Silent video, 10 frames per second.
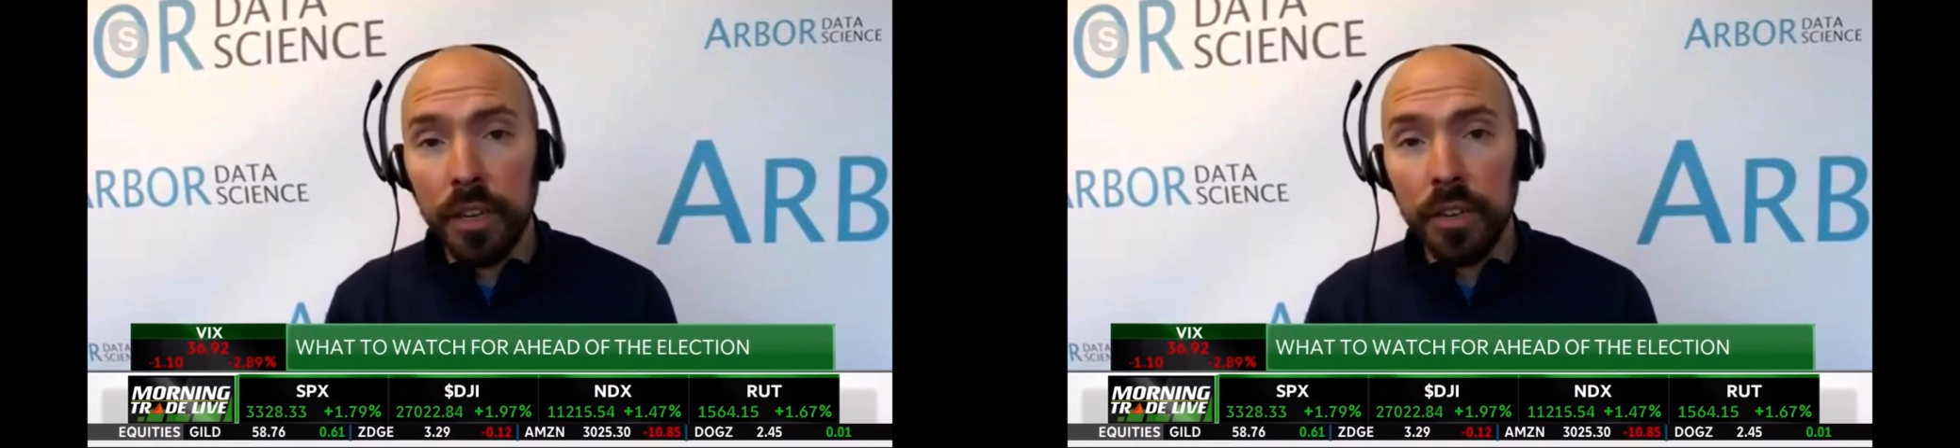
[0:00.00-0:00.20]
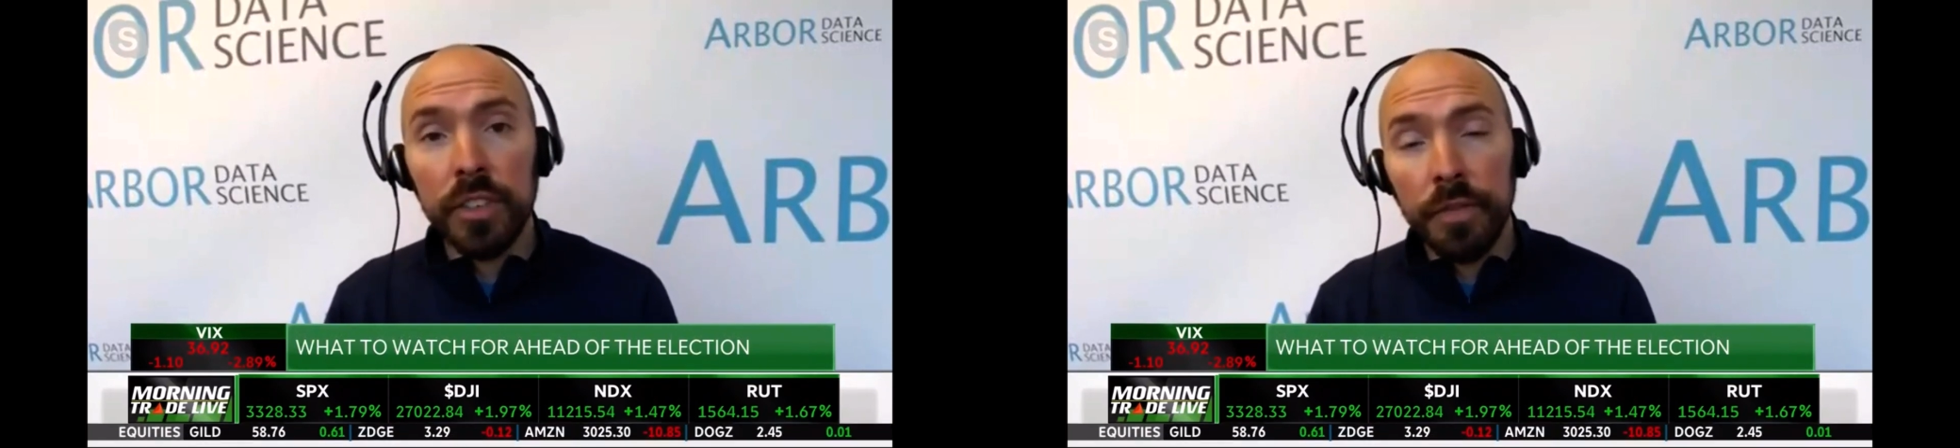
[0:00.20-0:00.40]

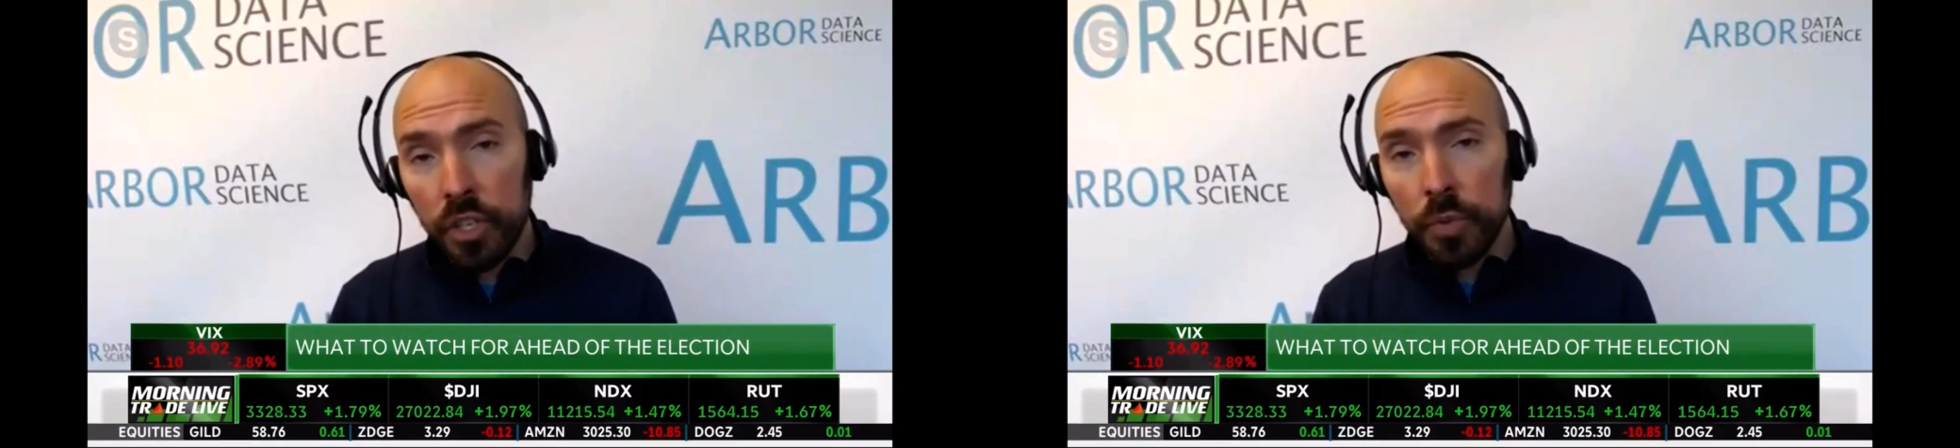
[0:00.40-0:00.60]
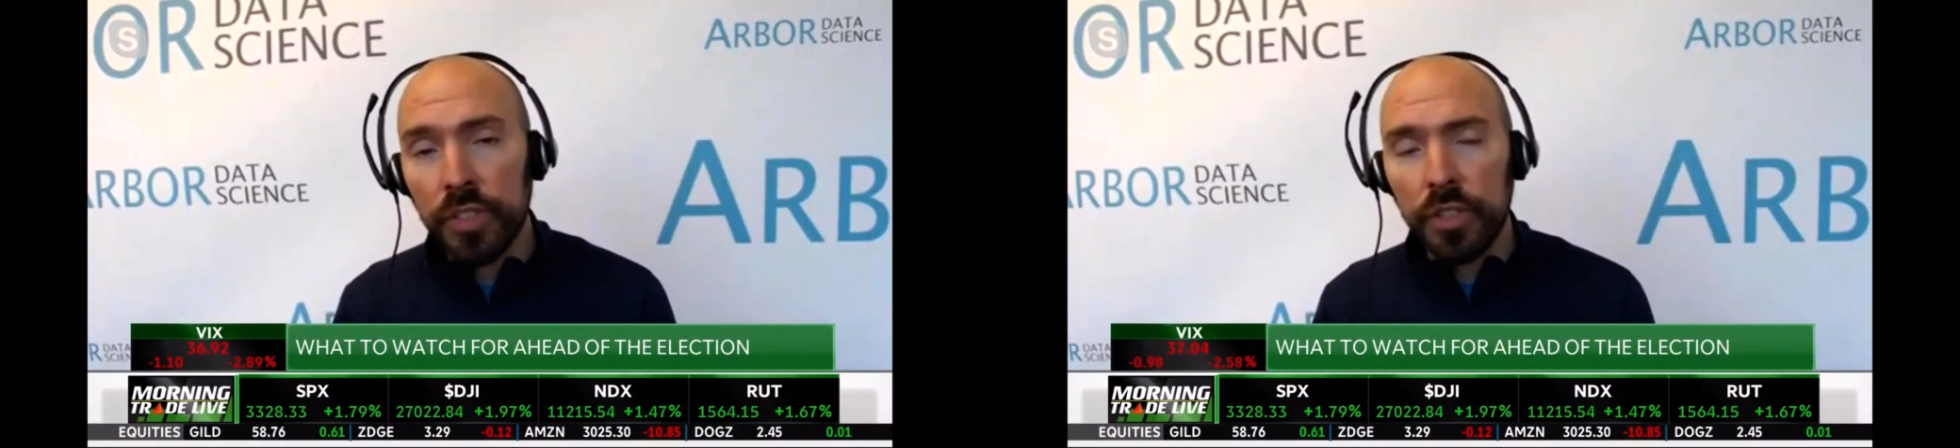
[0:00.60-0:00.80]

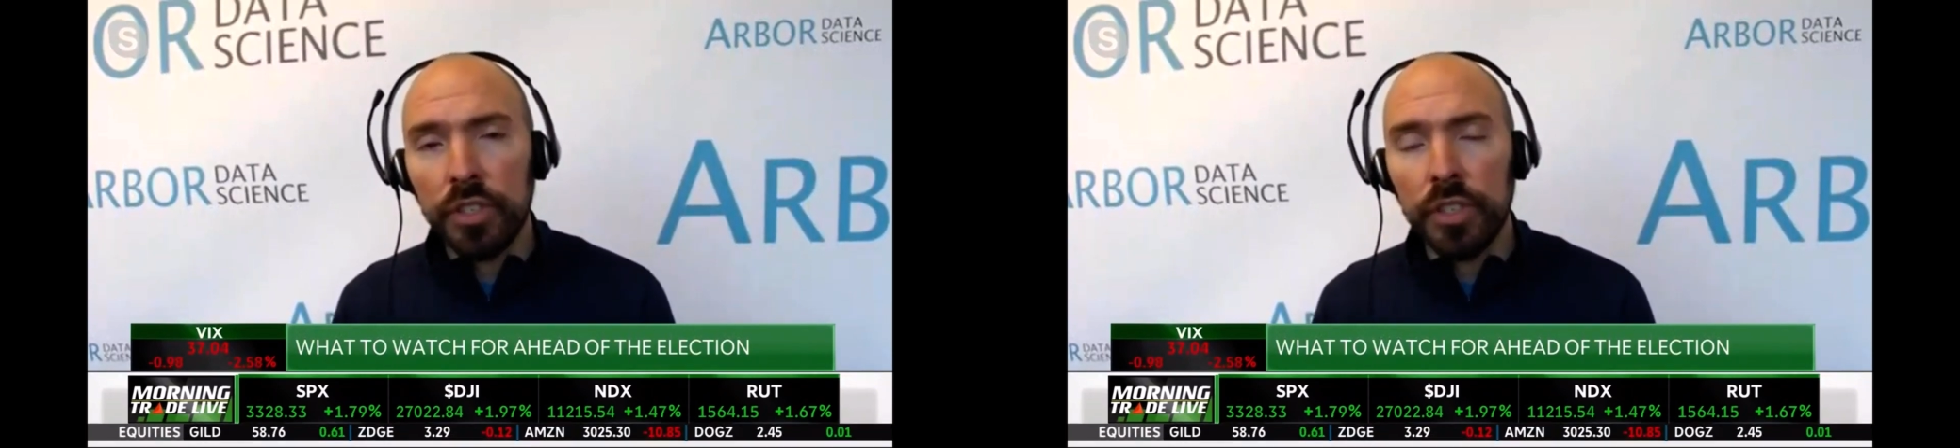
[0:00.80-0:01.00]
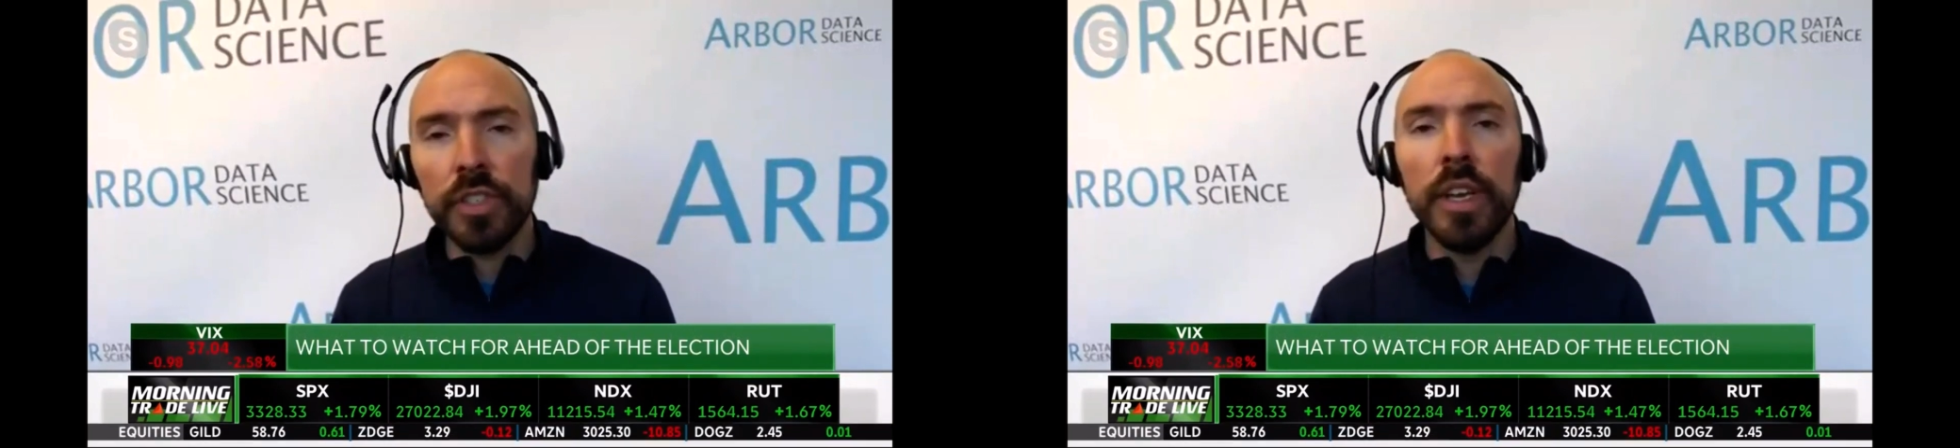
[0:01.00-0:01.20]
individual
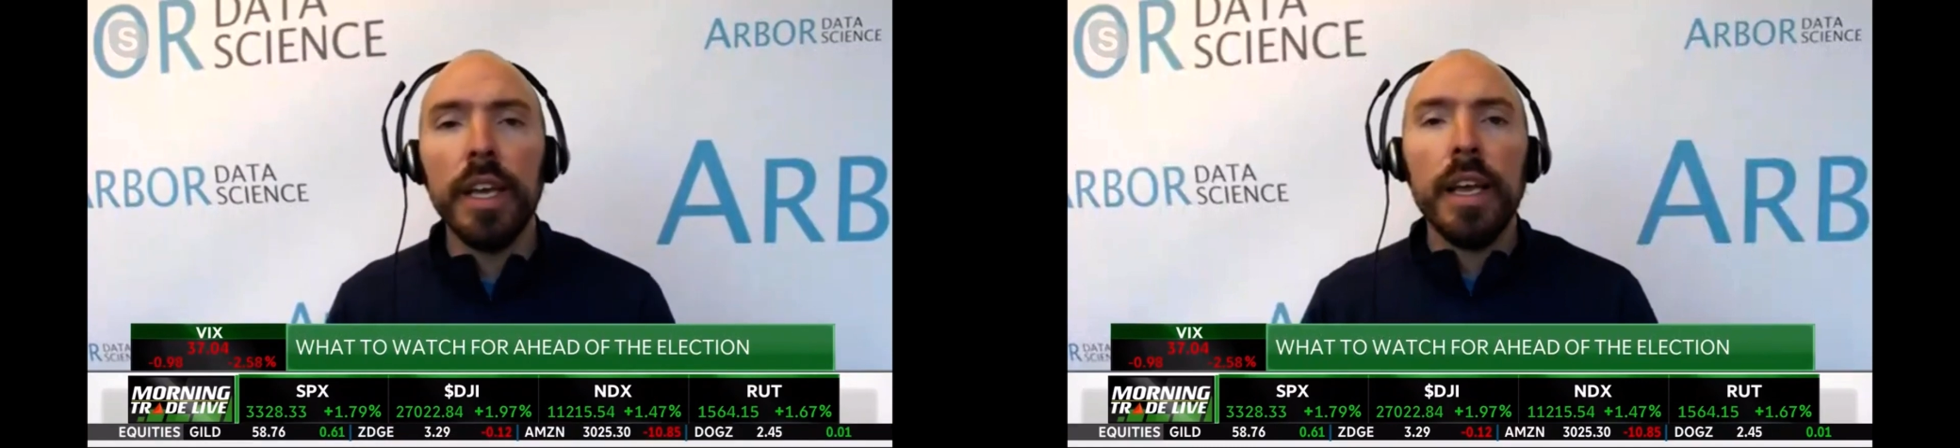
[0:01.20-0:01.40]
searches,